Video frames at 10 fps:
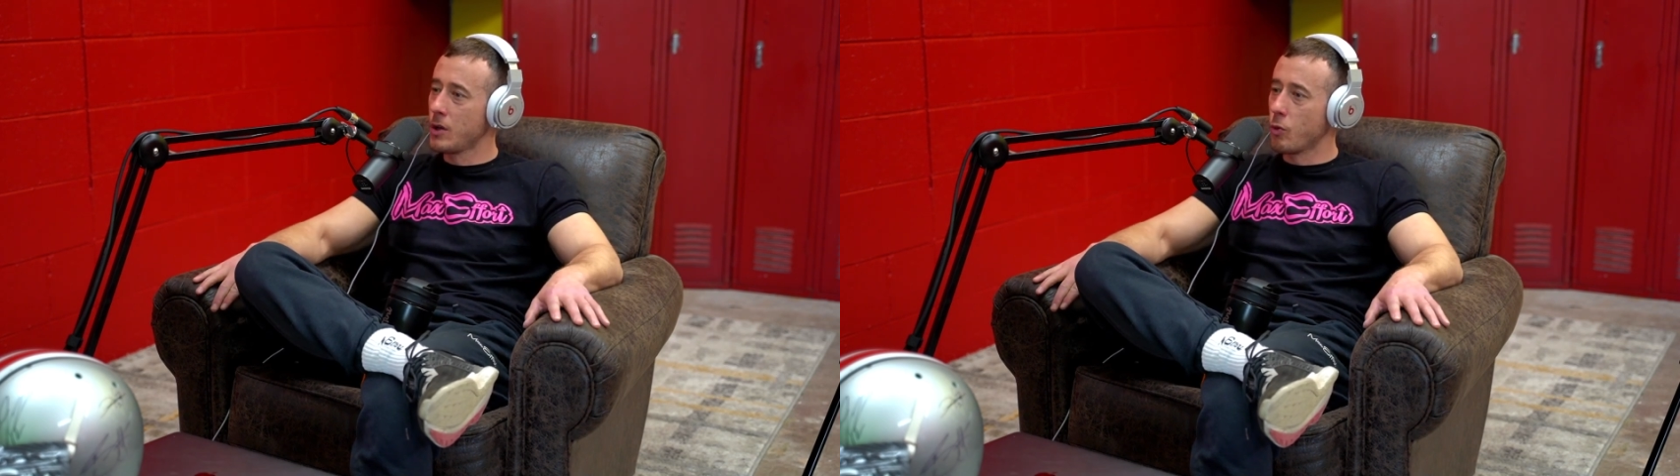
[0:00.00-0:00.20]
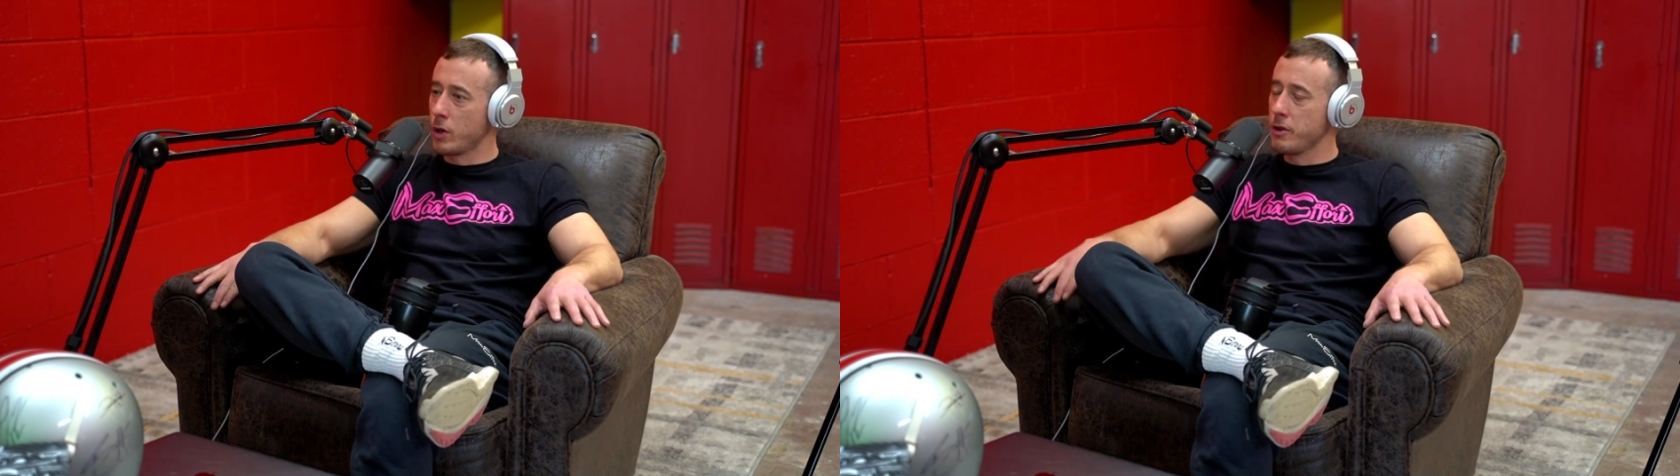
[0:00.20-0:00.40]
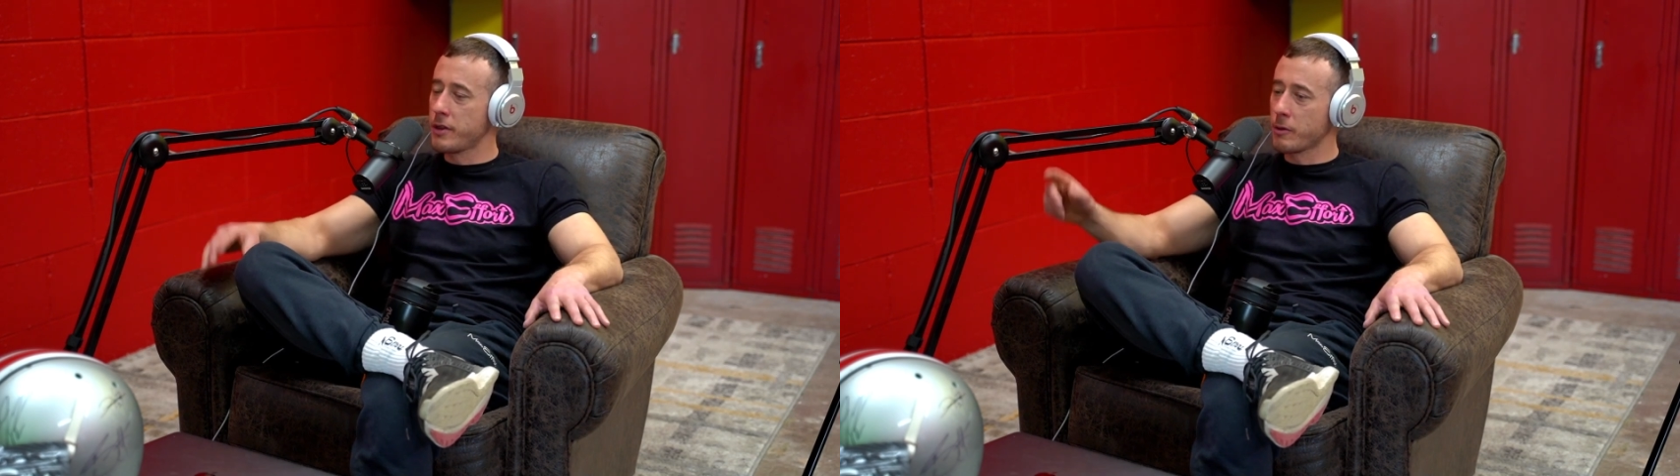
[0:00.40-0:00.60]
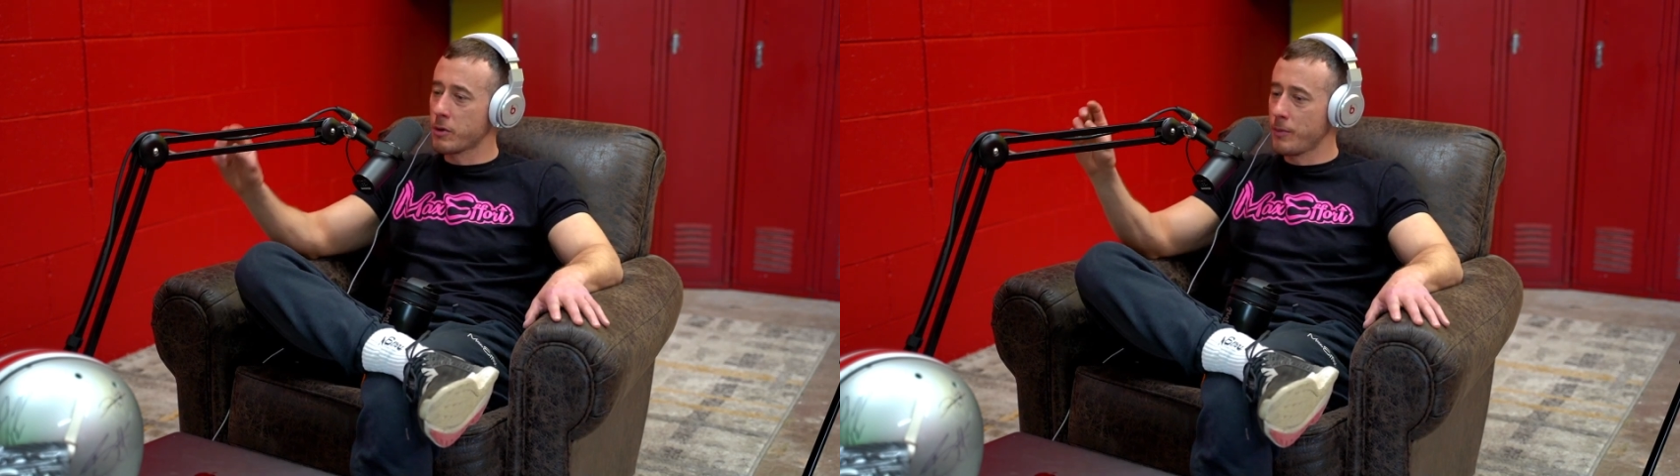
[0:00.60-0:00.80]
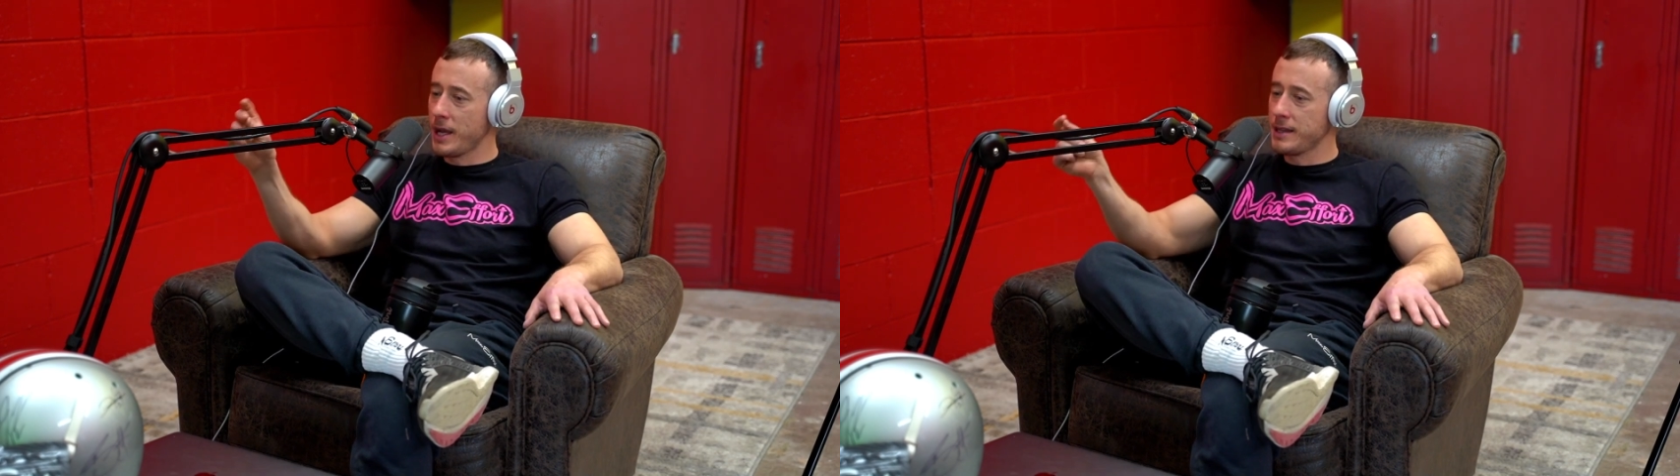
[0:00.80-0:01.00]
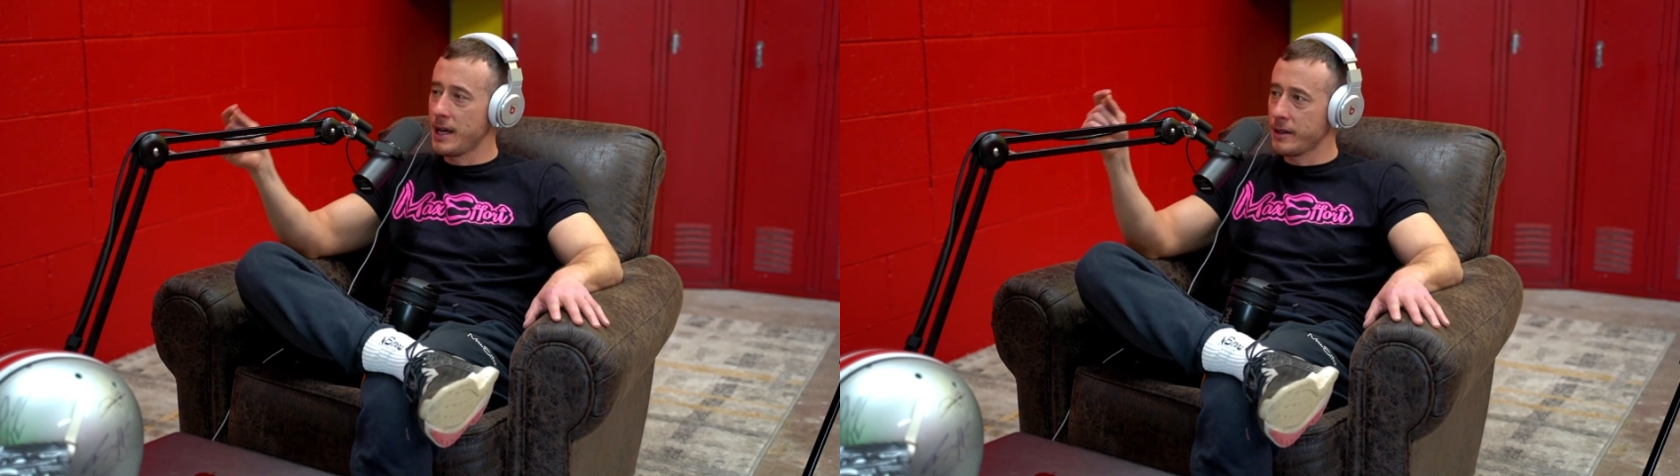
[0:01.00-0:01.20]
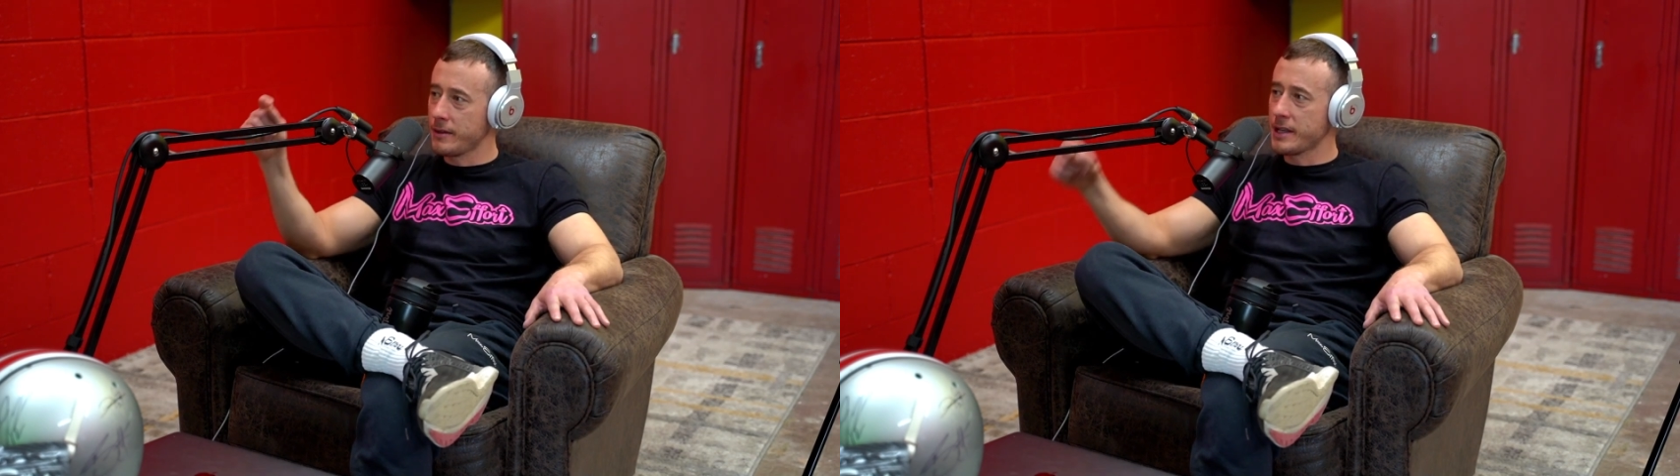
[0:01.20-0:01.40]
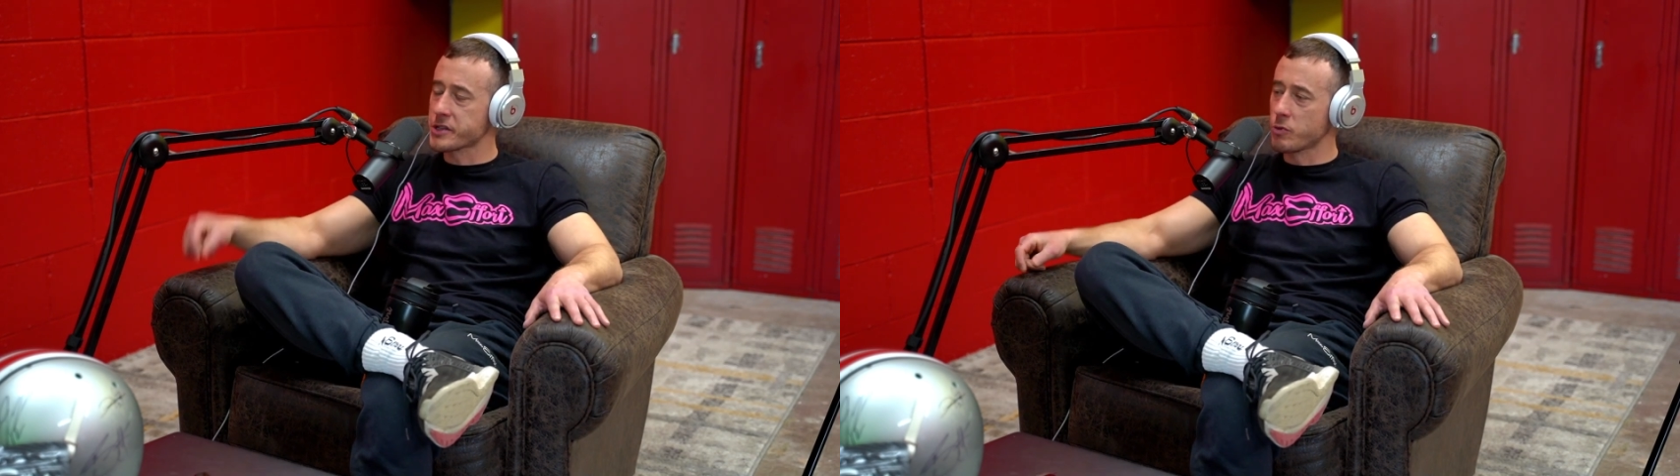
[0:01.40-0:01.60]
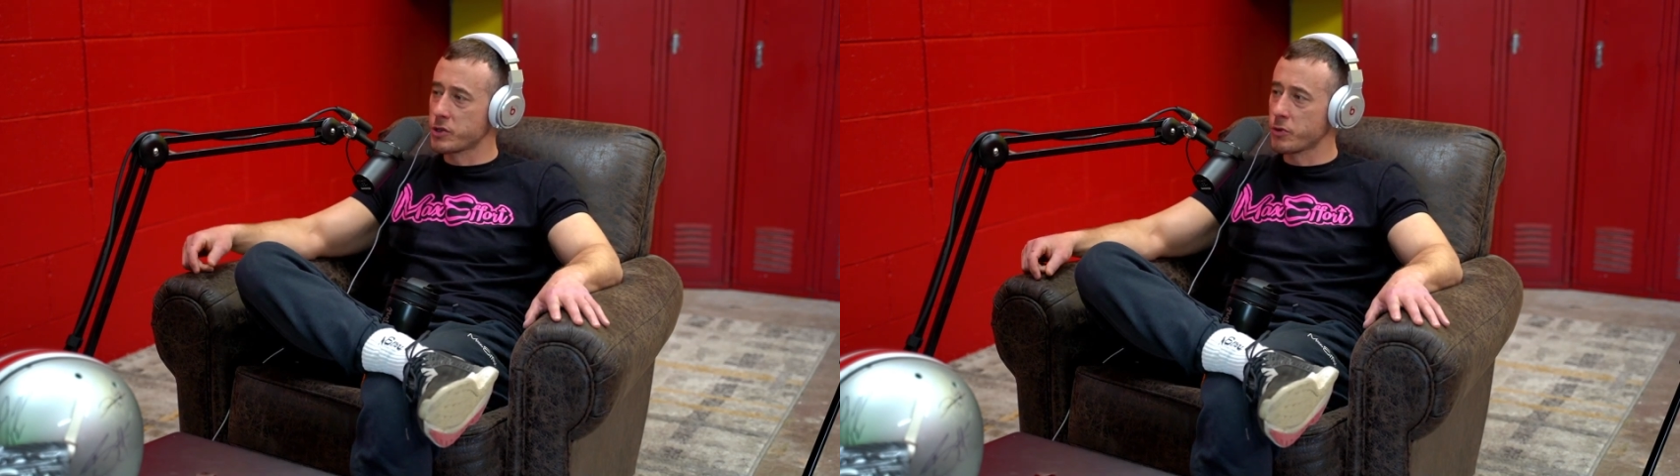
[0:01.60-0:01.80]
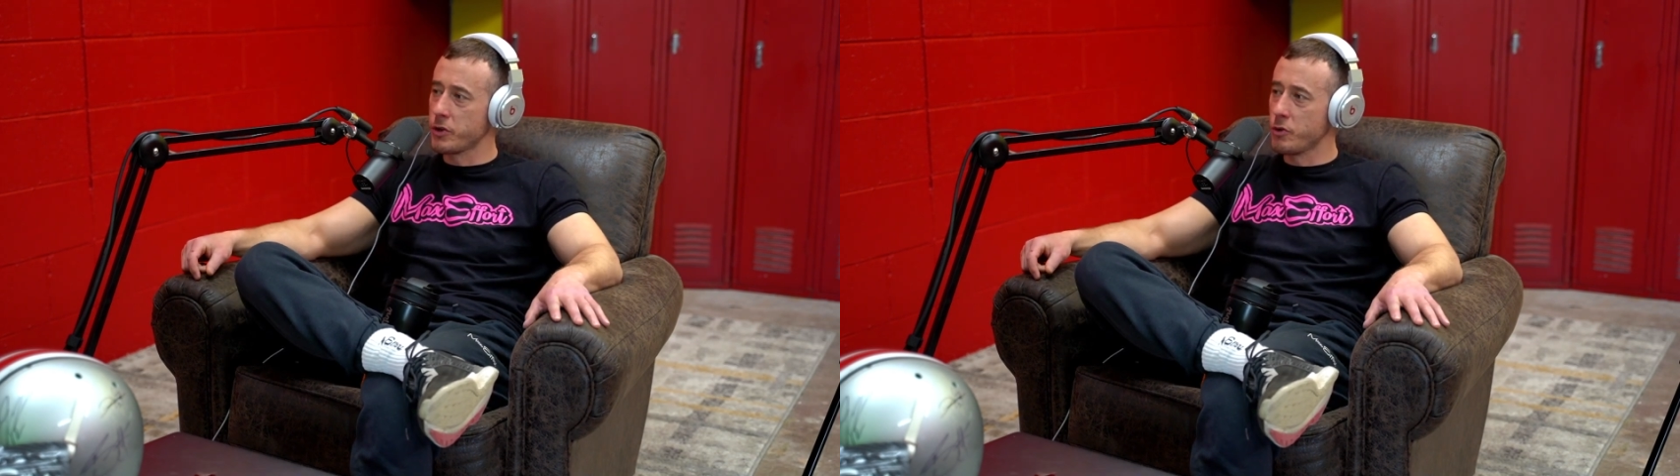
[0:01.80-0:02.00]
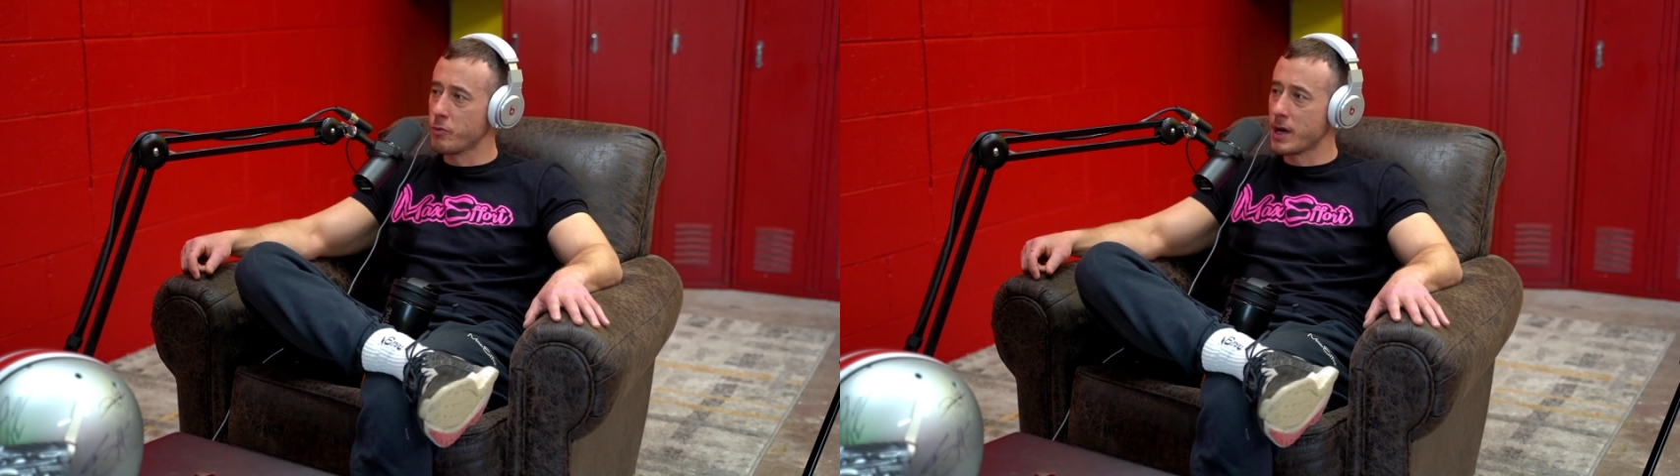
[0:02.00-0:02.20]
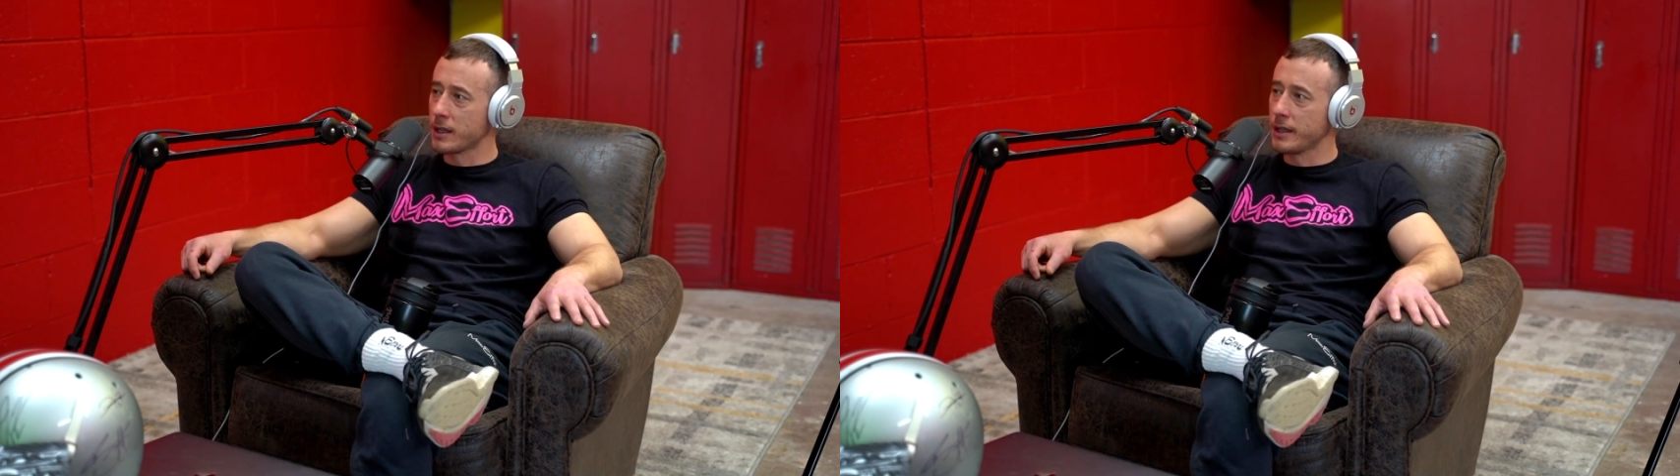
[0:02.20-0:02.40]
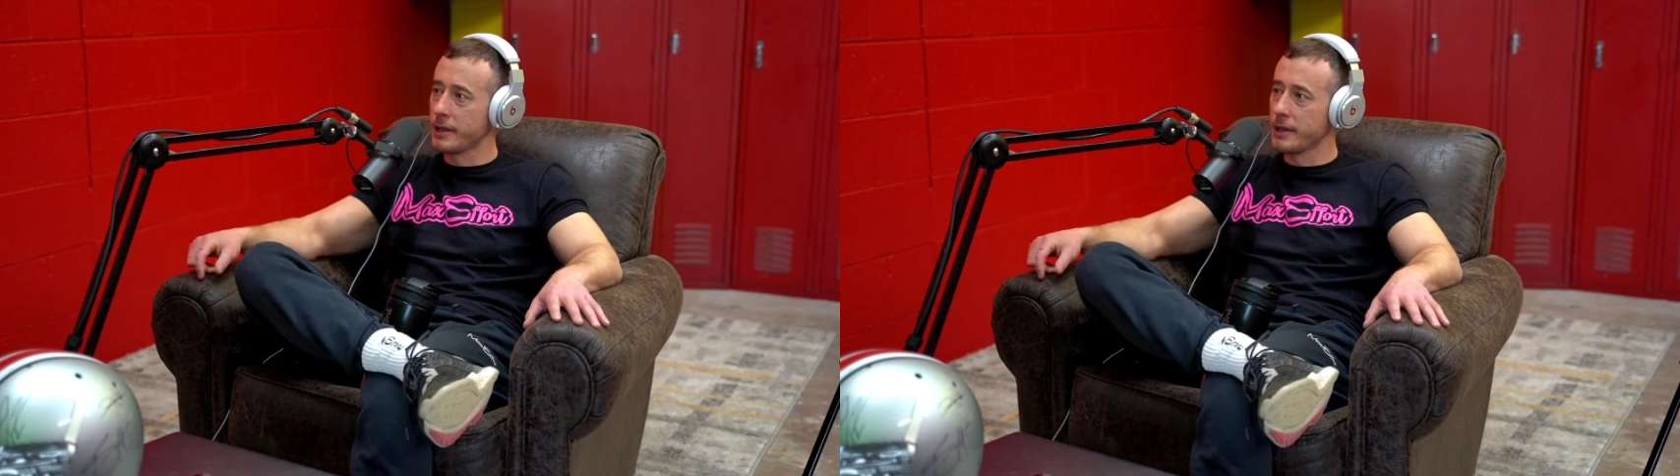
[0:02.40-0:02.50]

What do you think what made that switch with you mentally?